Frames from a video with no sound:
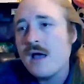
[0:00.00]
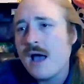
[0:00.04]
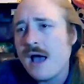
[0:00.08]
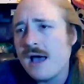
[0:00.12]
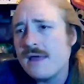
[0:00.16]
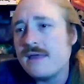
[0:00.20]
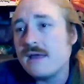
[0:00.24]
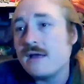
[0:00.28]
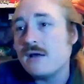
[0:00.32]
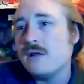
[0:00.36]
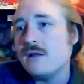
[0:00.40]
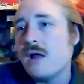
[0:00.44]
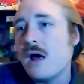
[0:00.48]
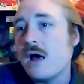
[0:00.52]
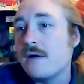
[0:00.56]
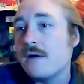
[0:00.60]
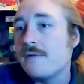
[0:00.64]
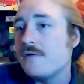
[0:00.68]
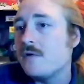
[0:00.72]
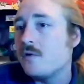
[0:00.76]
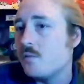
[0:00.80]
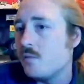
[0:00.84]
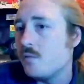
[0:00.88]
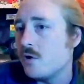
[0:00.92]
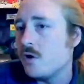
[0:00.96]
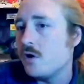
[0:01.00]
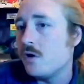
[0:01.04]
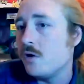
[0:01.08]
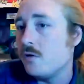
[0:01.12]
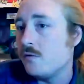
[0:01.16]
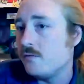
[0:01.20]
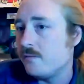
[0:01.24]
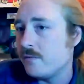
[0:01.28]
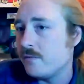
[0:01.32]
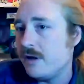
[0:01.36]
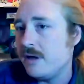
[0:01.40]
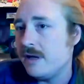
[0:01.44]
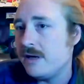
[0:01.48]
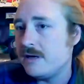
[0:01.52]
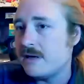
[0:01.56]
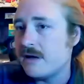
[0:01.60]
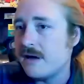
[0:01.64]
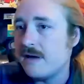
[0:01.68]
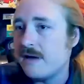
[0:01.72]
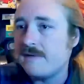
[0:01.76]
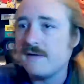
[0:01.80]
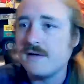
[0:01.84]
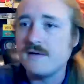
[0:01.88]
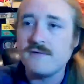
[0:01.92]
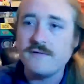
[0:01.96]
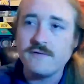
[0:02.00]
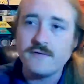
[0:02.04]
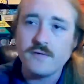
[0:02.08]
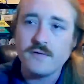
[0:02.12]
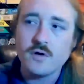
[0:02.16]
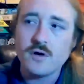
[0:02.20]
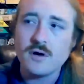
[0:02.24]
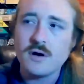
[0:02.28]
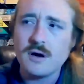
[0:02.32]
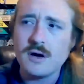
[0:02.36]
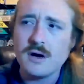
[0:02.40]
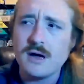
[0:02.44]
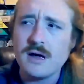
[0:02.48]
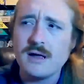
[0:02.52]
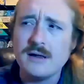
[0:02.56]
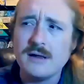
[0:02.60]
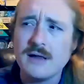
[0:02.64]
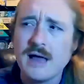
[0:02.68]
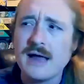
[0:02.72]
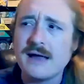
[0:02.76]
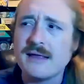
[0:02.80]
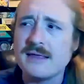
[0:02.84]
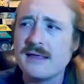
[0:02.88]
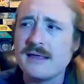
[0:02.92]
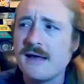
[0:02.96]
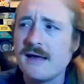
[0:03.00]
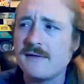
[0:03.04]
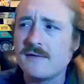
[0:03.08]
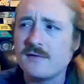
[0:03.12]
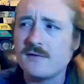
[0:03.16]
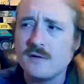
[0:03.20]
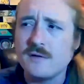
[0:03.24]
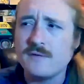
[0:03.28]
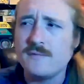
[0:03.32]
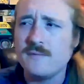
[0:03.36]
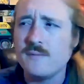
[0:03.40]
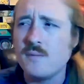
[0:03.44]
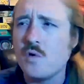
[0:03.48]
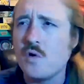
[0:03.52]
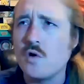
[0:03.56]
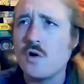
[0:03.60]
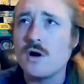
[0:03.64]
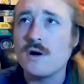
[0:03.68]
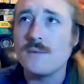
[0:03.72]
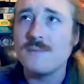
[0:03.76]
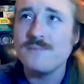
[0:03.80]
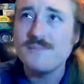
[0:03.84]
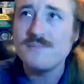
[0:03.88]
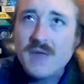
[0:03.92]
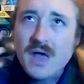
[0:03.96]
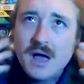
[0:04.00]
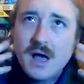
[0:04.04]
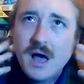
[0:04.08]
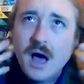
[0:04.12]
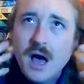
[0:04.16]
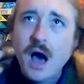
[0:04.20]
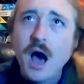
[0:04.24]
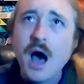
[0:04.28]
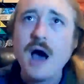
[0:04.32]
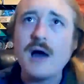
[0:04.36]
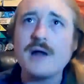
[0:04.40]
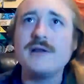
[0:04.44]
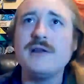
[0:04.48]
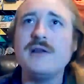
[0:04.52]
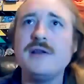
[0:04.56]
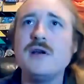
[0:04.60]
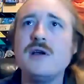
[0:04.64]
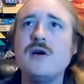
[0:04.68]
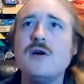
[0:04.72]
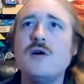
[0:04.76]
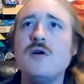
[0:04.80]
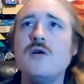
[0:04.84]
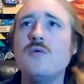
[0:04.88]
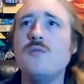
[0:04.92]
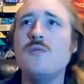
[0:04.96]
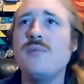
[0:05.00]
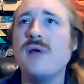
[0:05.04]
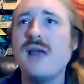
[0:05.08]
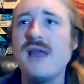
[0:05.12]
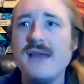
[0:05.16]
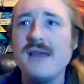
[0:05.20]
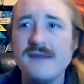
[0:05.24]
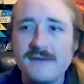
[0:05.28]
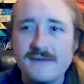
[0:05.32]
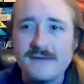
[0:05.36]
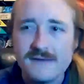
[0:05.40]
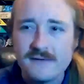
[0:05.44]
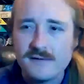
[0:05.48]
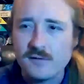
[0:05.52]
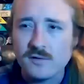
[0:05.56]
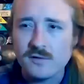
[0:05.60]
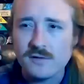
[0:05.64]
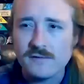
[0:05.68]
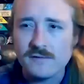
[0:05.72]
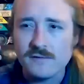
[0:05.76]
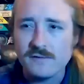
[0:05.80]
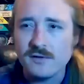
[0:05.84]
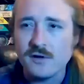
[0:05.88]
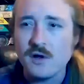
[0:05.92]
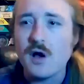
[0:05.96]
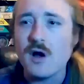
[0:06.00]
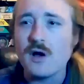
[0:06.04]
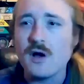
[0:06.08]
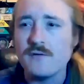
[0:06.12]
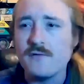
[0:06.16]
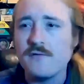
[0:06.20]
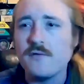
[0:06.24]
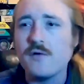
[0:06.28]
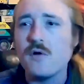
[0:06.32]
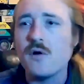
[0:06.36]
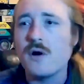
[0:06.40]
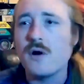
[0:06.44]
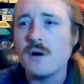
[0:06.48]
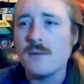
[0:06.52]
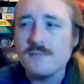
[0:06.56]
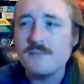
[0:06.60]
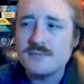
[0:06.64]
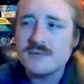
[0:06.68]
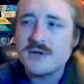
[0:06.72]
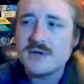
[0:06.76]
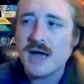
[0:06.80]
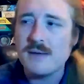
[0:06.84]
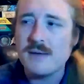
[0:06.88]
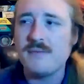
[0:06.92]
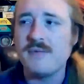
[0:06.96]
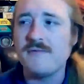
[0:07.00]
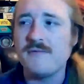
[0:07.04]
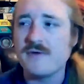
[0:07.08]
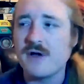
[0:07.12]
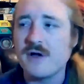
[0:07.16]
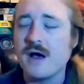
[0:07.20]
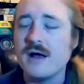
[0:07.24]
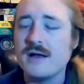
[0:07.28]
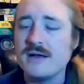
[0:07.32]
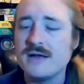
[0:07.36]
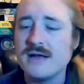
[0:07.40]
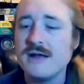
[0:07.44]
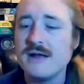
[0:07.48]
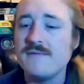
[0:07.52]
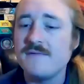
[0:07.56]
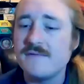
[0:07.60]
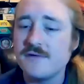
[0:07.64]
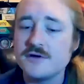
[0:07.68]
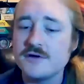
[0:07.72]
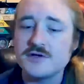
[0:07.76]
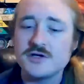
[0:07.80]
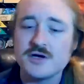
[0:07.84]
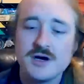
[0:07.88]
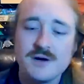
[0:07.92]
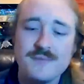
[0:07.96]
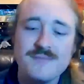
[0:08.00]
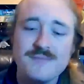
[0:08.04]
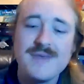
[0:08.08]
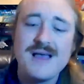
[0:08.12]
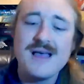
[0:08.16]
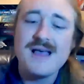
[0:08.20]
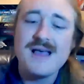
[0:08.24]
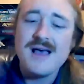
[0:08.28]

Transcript: I think a lot of the world really does like that sort of more audio based sort of long form type of content for sure.